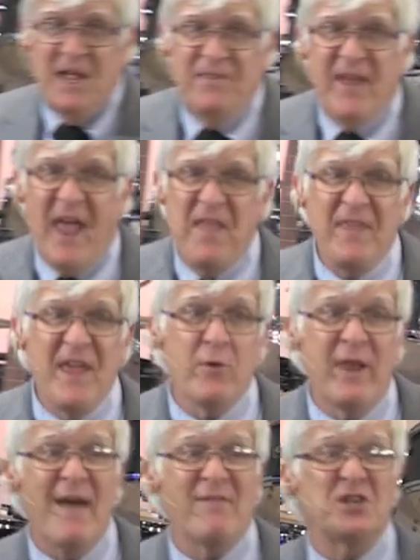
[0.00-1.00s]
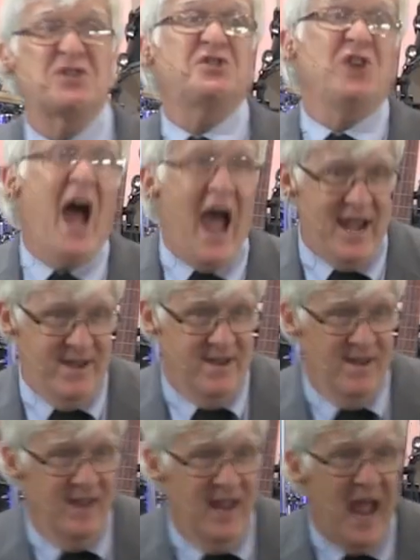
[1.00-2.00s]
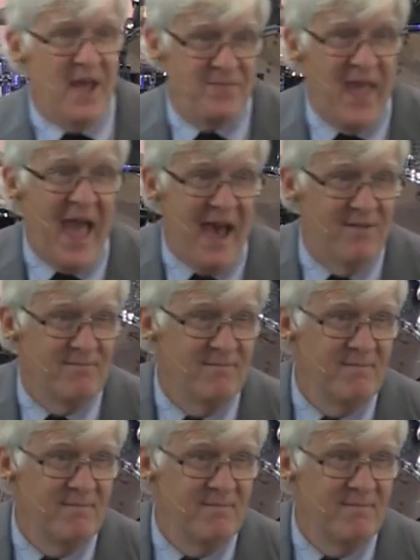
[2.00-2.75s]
that I think would have a shot at that.